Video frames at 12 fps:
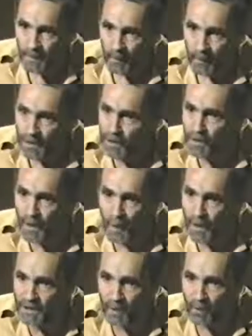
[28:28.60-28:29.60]
When you're
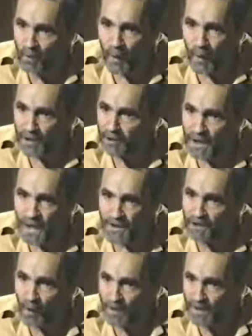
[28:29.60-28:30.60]
going to war, you're not
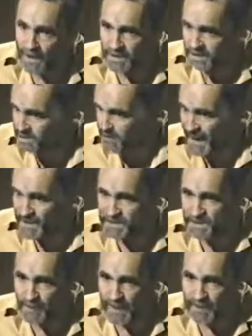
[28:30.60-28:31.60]
going in to spank
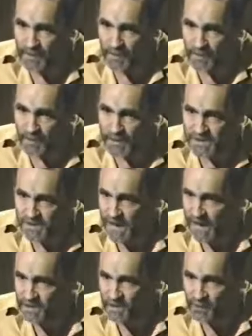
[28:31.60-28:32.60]
somebody on the wrist
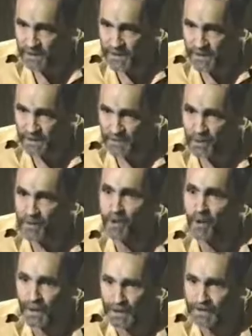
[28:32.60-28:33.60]
like Korea. You're
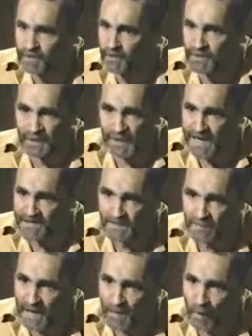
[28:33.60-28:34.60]
going into the last
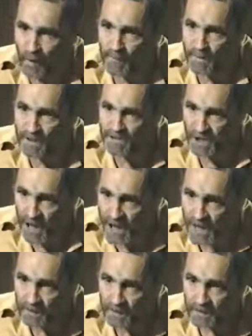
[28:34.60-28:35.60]
man, woman, and
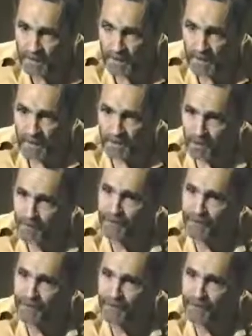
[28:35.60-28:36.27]
child. You're